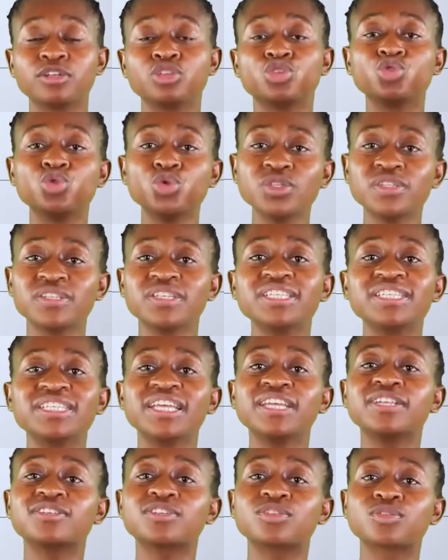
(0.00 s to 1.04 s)
Do this
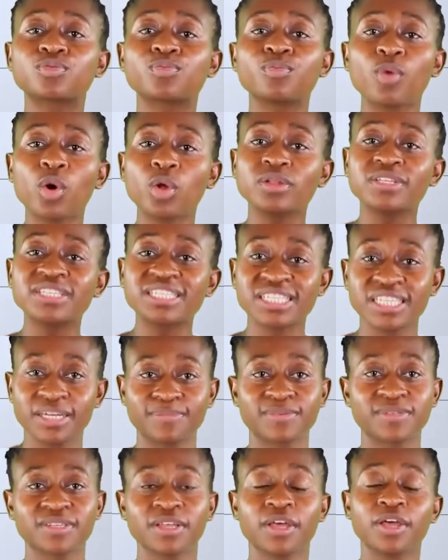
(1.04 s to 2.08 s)
in small
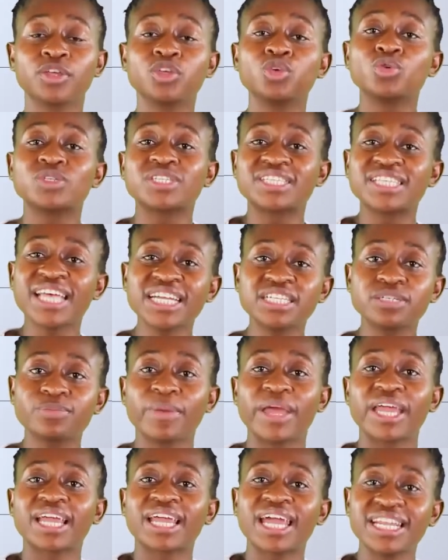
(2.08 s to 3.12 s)
steps. You start
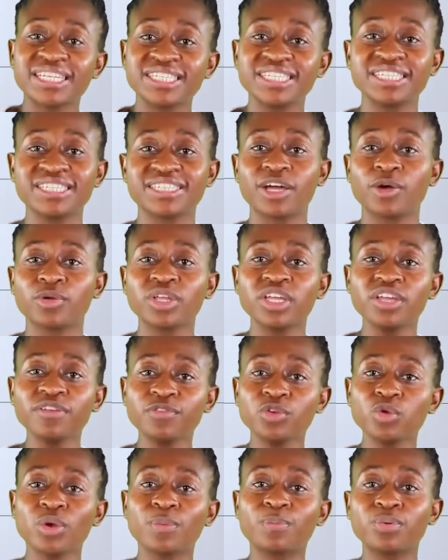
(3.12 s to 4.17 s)
by cutting down.
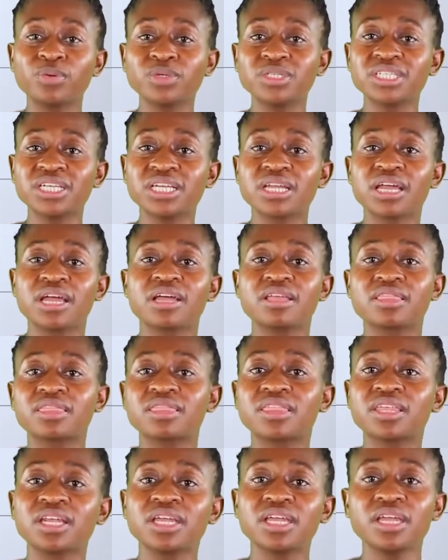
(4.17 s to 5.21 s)
If you are putting
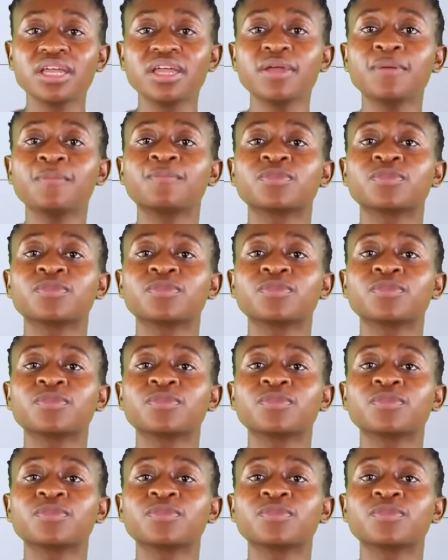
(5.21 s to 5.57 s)
3